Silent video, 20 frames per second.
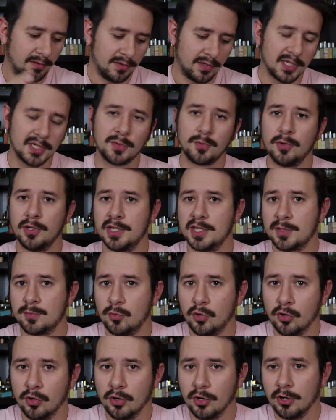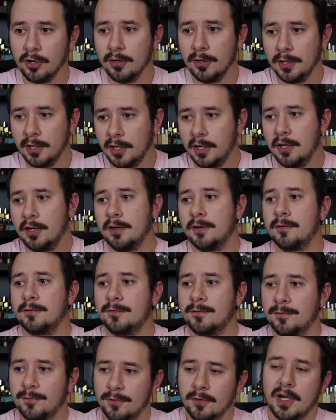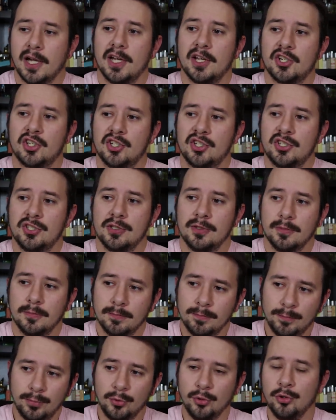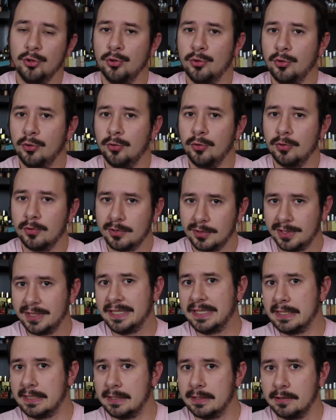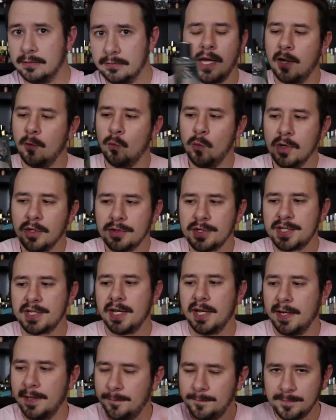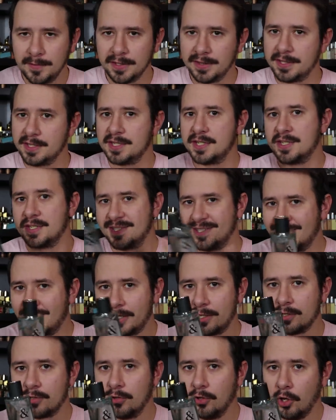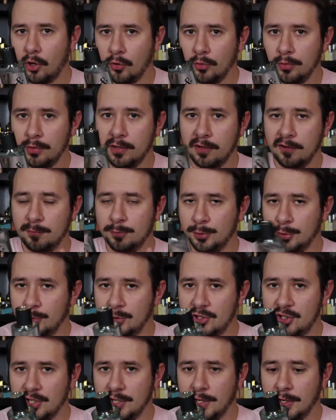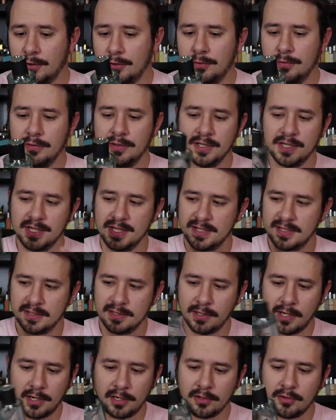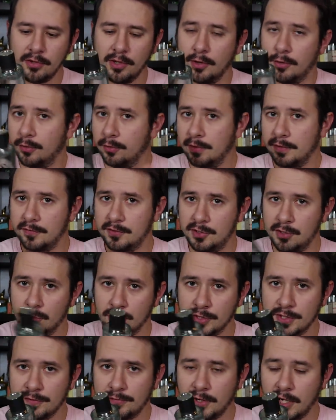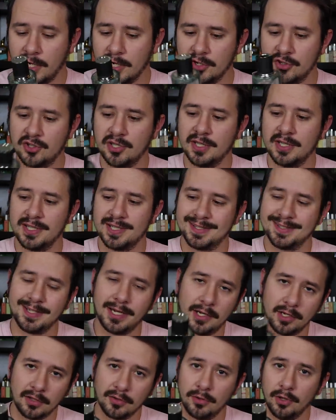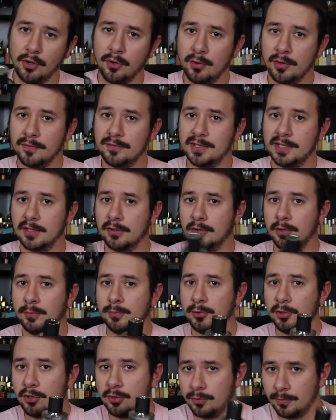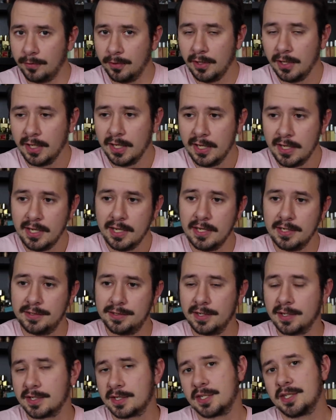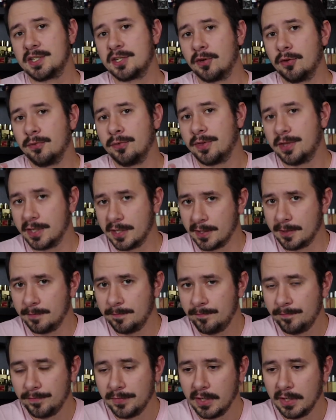This one is more fresh, blue, clean. I will say that this is not a clone of Bleu de Chanel. This is not a clone of Dior Sauvage. It is not a clone of Dylan Blue. It does its own thing.